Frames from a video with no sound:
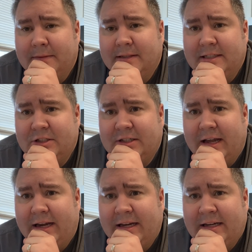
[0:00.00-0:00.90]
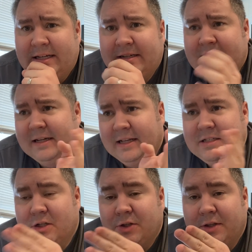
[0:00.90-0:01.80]
each day
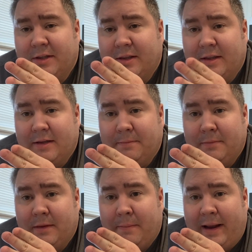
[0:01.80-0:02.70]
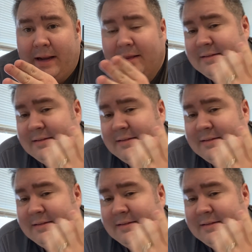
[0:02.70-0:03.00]
until the